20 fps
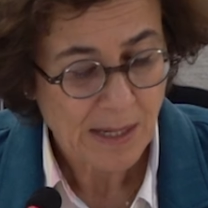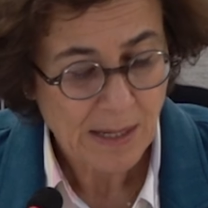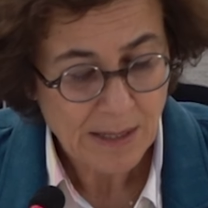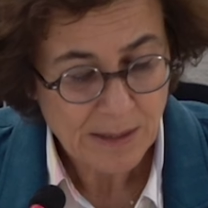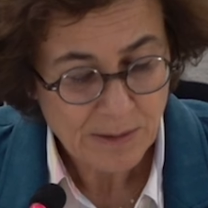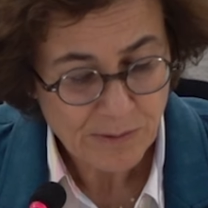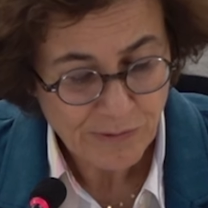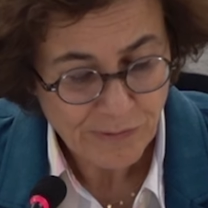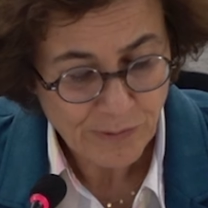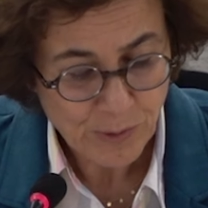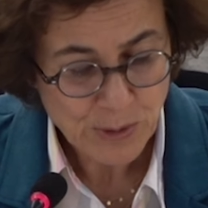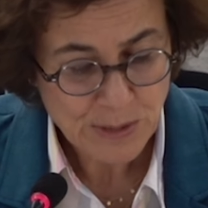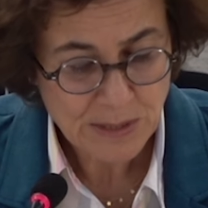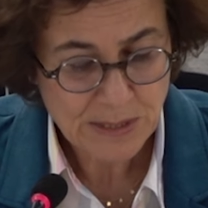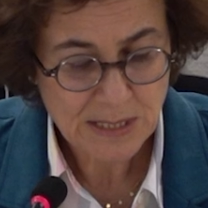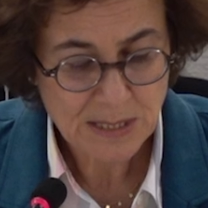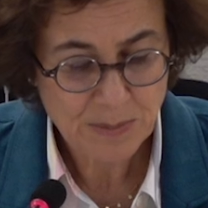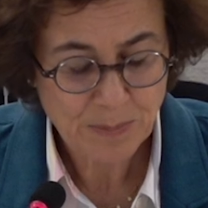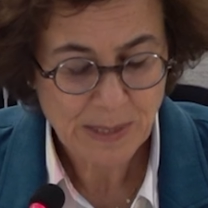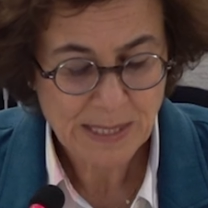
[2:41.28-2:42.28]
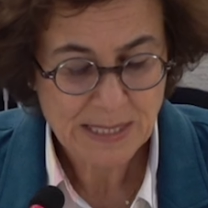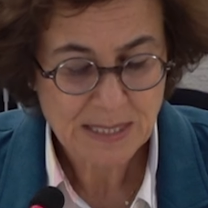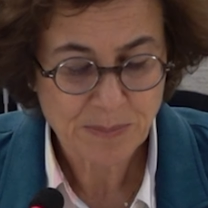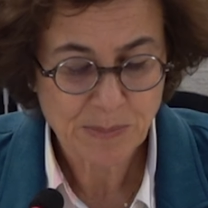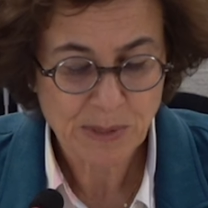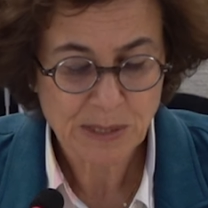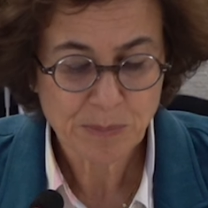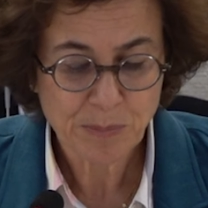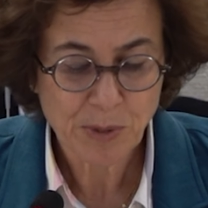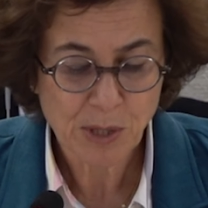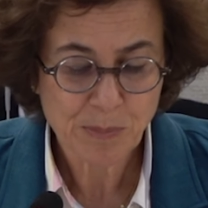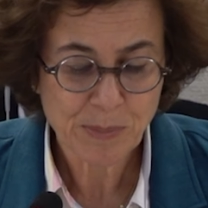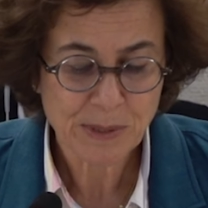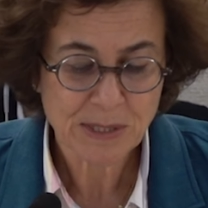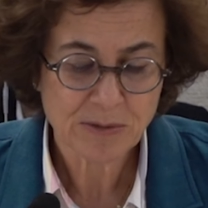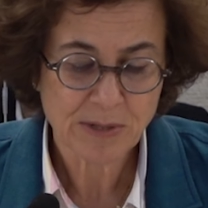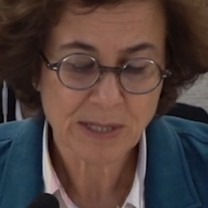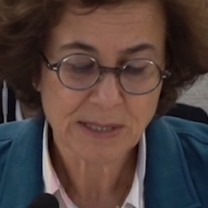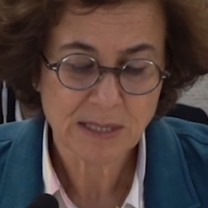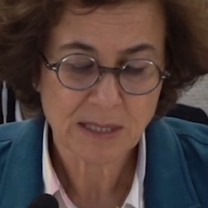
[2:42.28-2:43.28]
and forced displacement
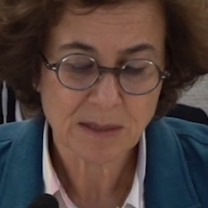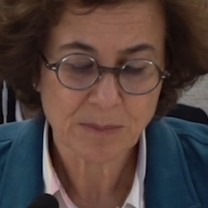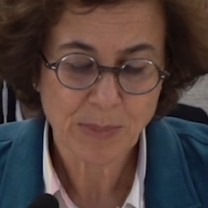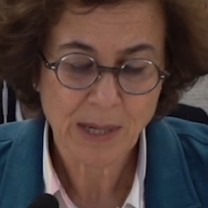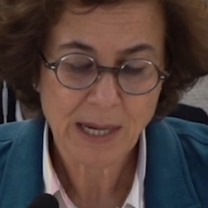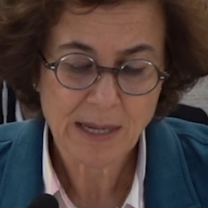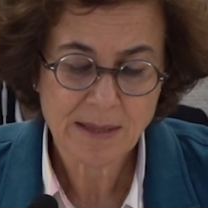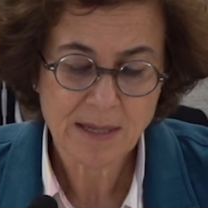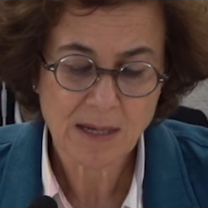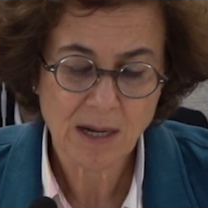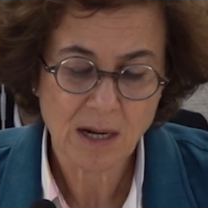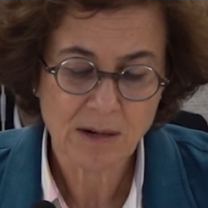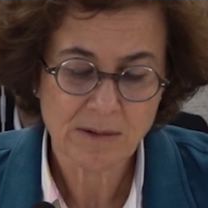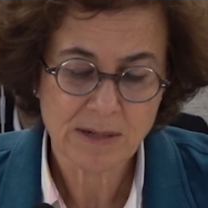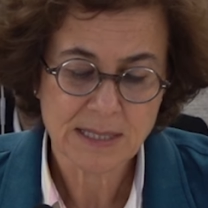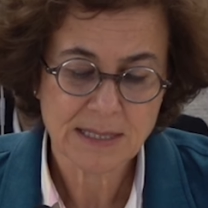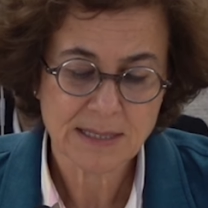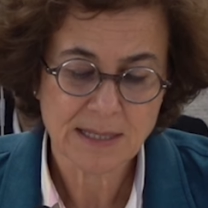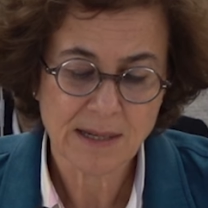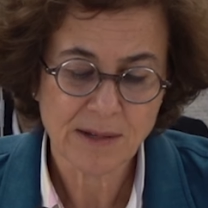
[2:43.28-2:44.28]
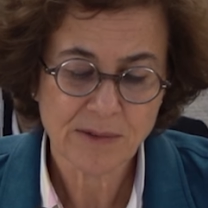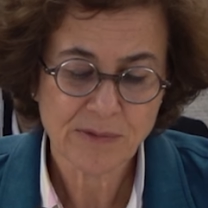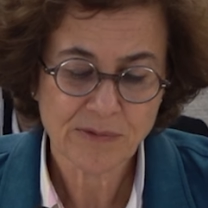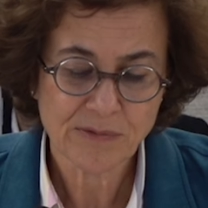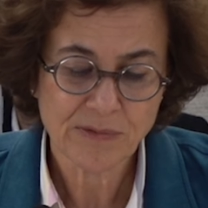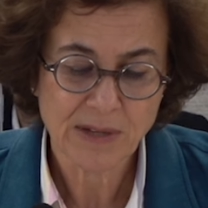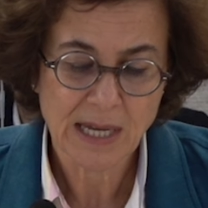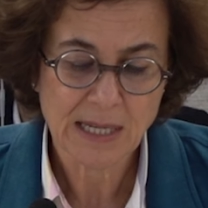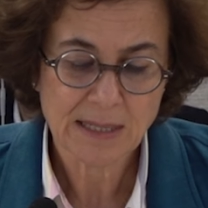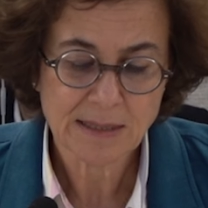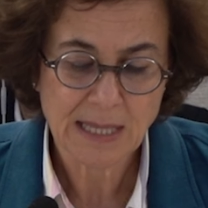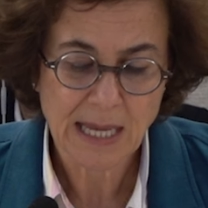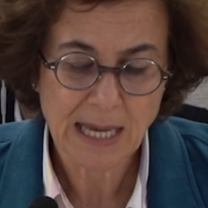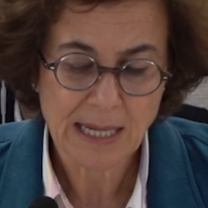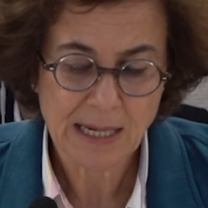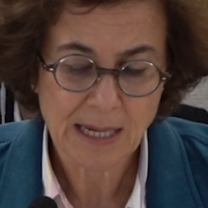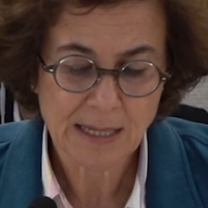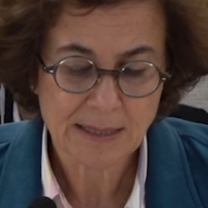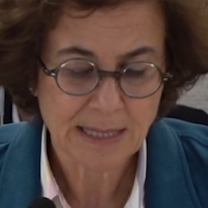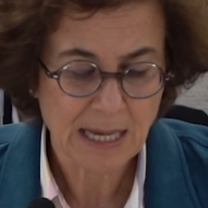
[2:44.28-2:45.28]
perpetrated by the RSF and
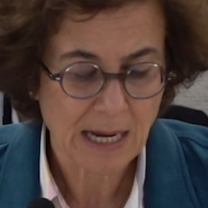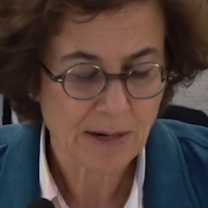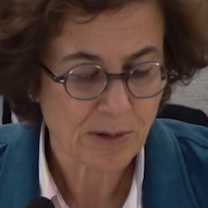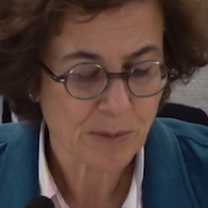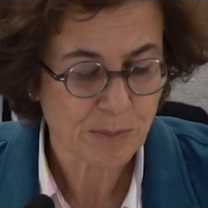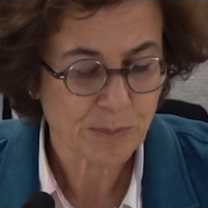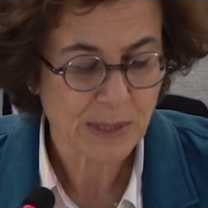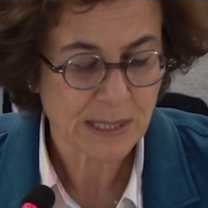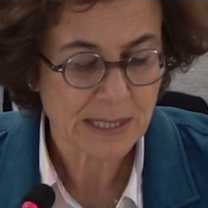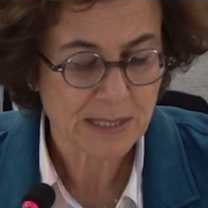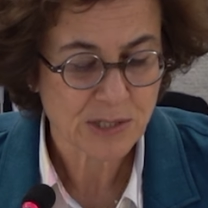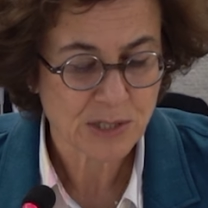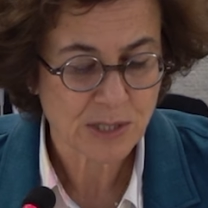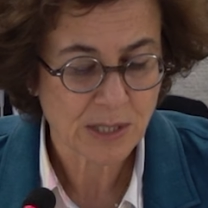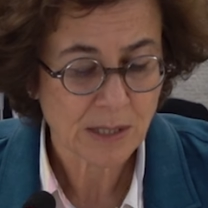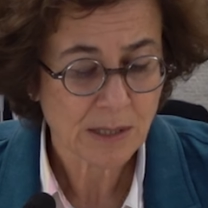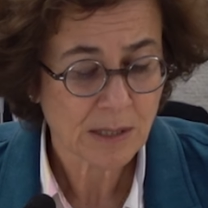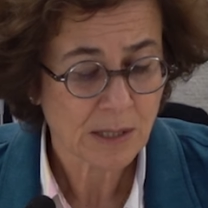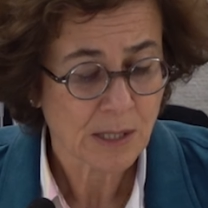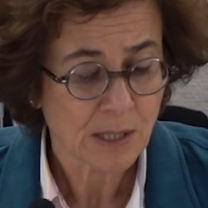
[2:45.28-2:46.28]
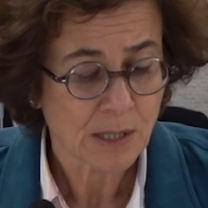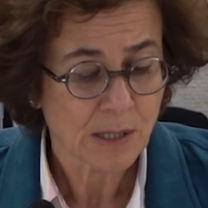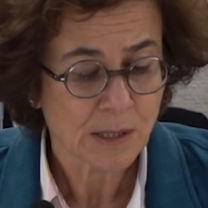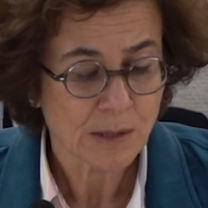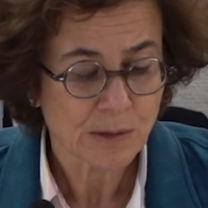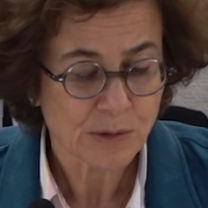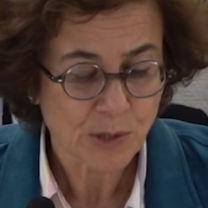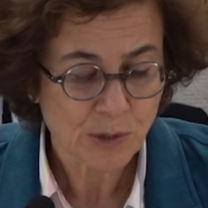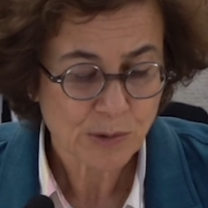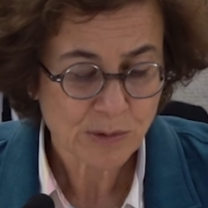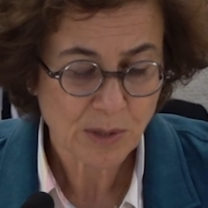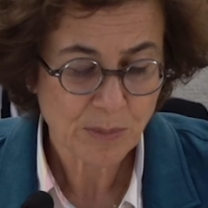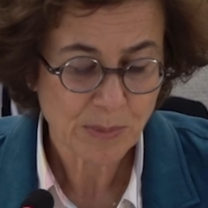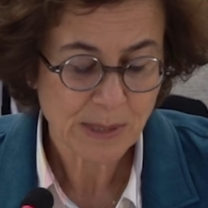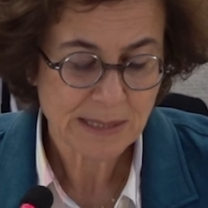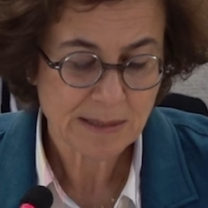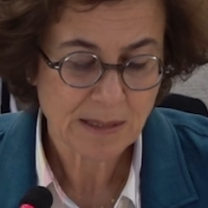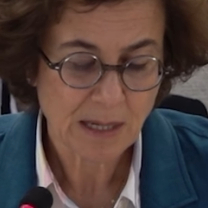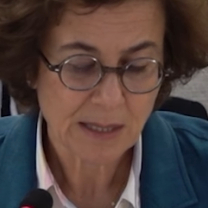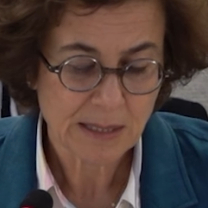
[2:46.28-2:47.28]
allied Arab militia,
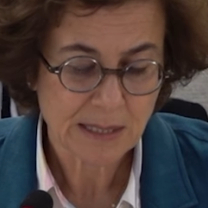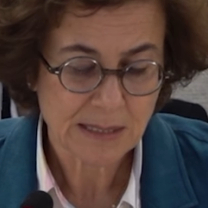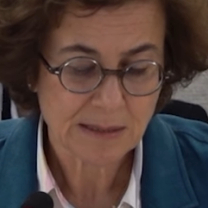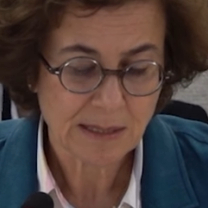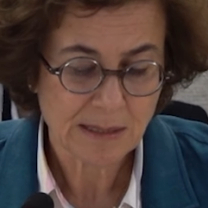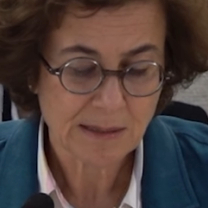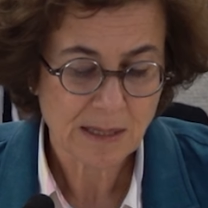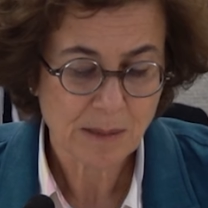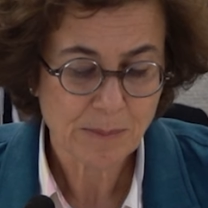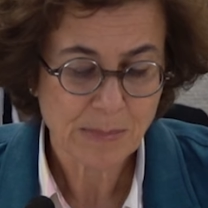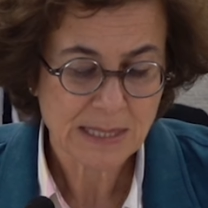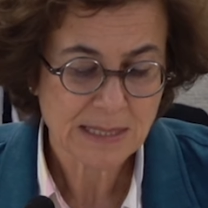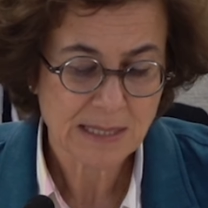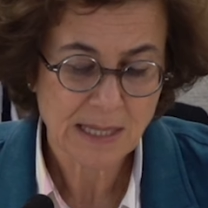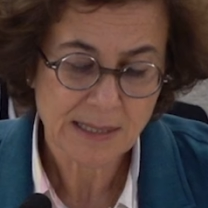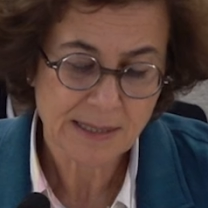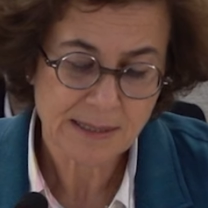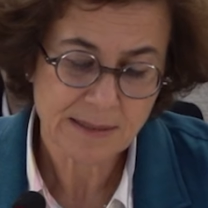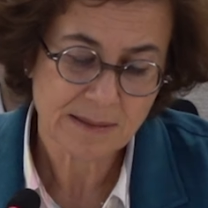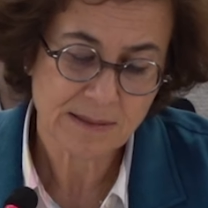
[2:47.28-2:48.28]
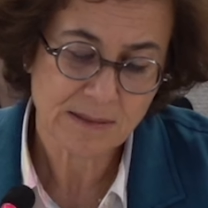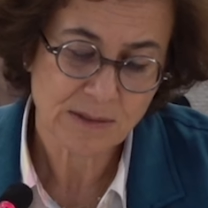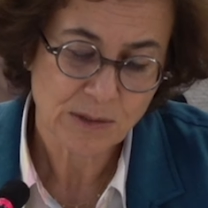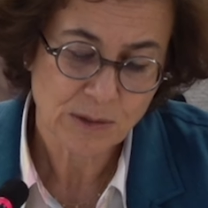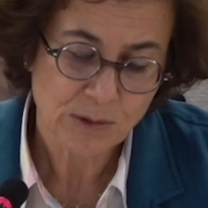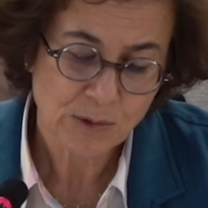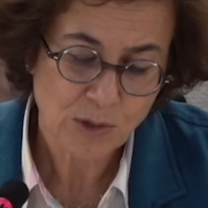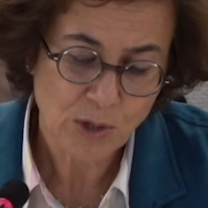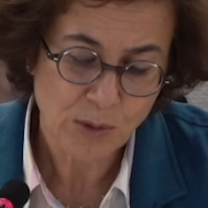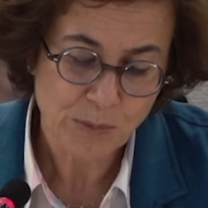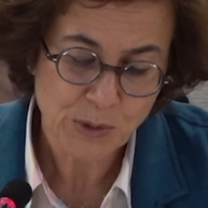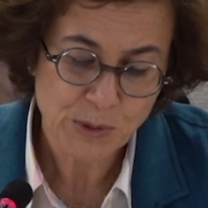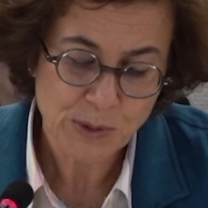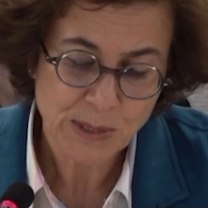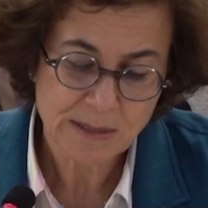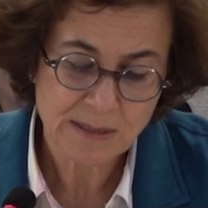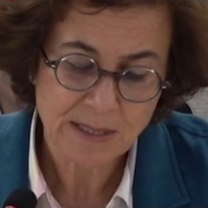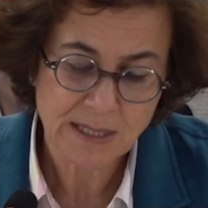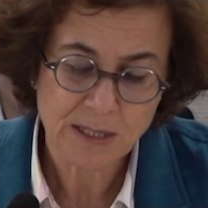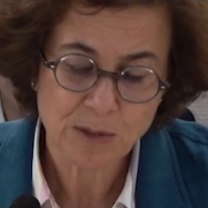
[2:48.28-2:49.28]
notably targeting the Masalit
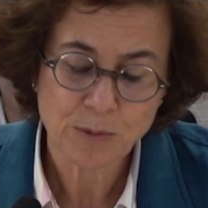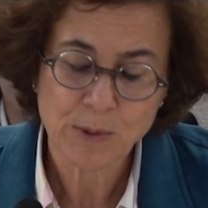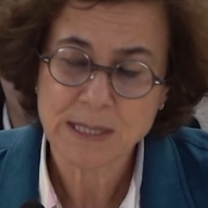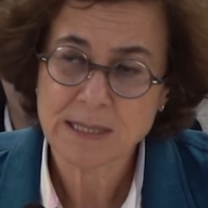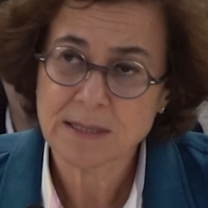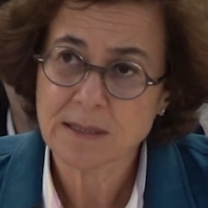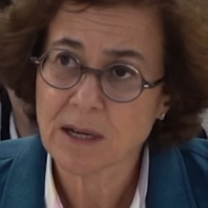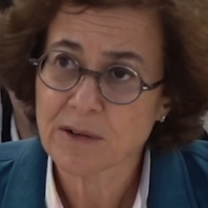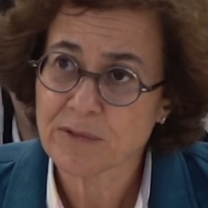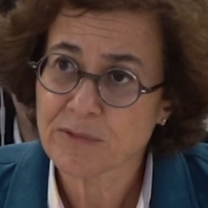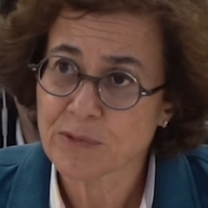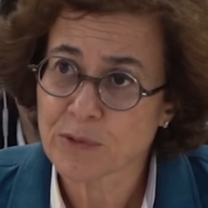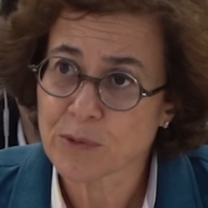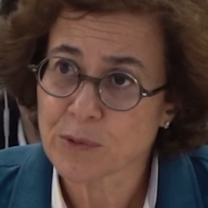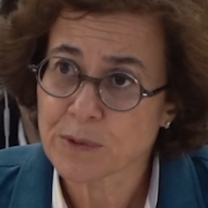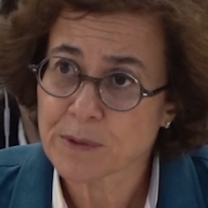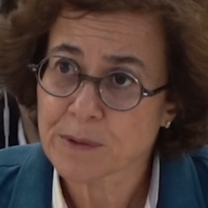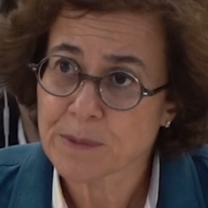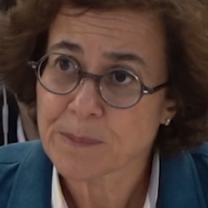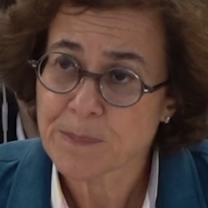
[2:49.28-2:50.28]
community in West Darfur.